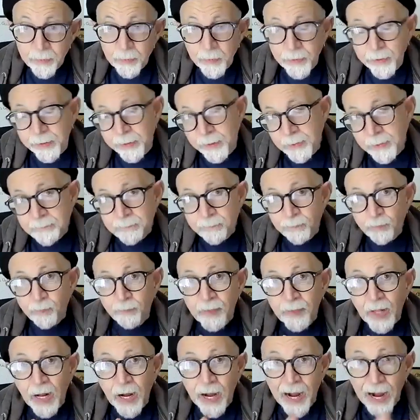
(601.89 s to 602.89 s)
Edward.
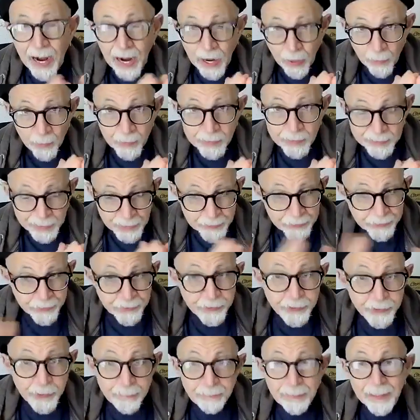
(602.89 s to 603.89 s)
Our
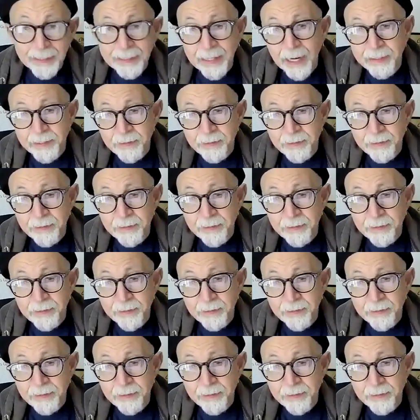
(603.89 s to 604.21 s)
relationship by